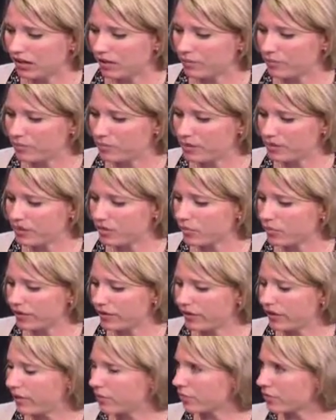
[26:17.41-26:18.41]
be
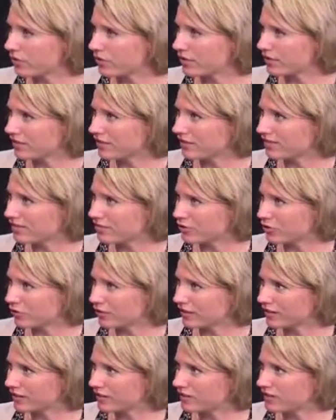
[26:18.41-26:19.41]
with a person
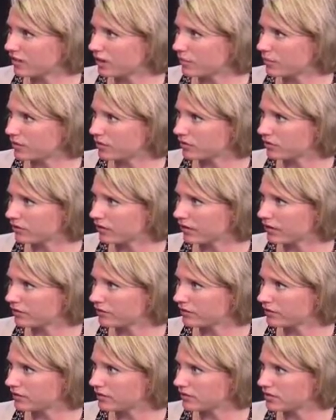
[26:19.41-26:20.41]
during this time in their
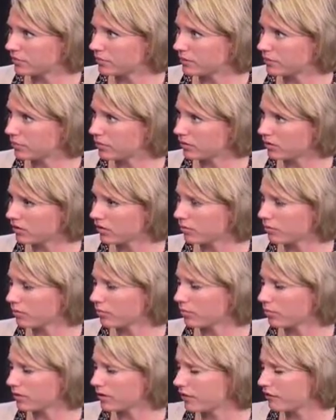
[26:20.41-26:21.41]
life. And some people aren't
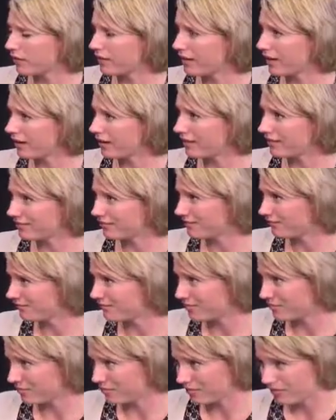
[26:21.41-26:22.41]
appropriate for that,
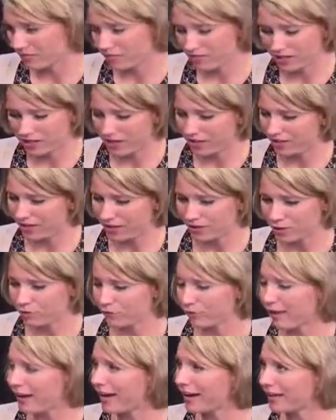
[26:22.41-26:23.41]
and that's
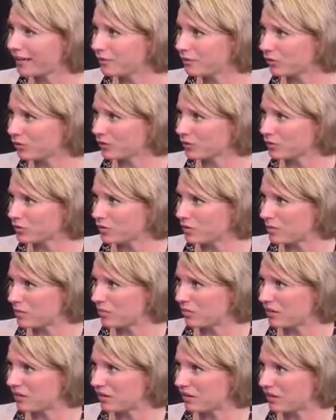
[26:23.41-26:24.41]
fine. But those
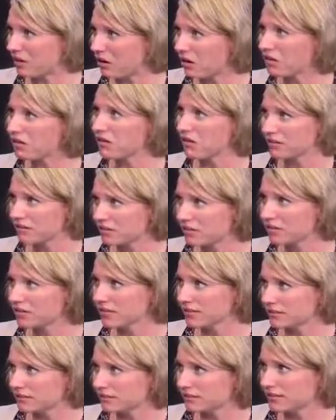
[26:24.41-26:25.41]
people that are,
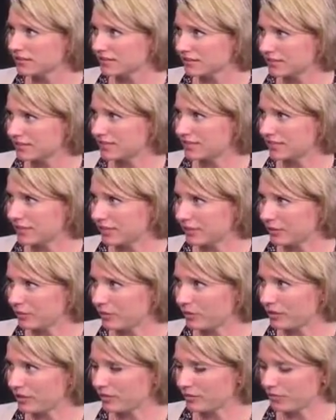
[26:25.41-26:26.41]

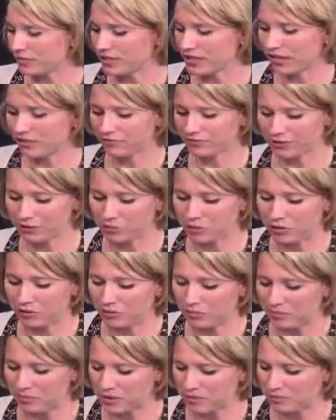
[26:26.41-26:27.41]
we definitely
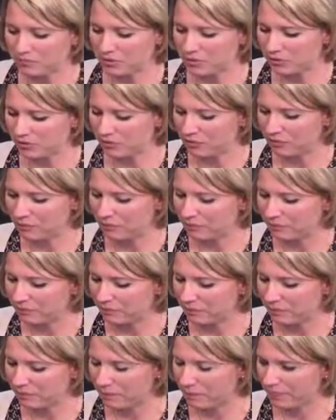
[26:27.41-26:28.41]
welcome them. So.
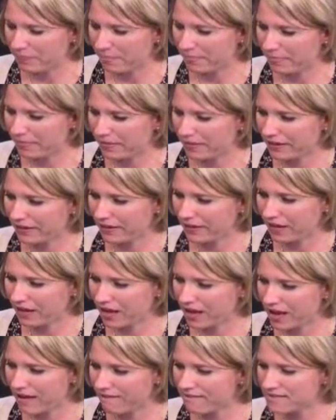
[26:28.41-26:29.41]
And the
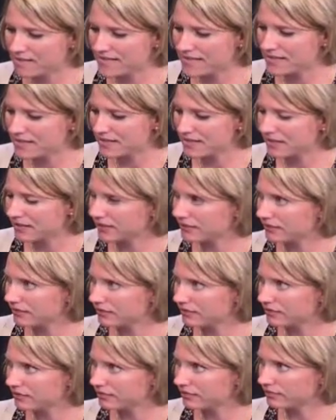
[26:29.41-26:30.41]
individuals that are going
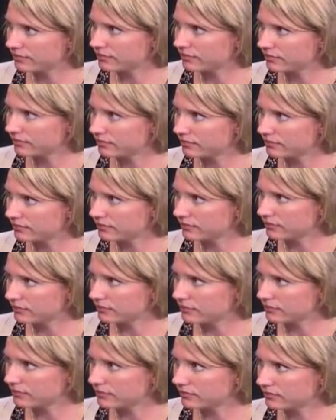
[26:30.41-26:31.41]
into the homes, they
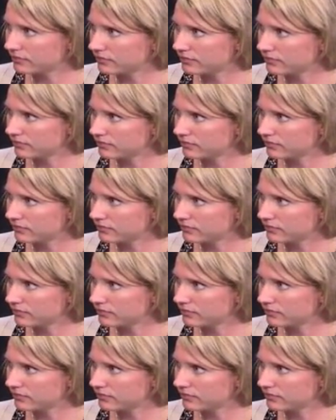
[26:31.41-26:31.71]
are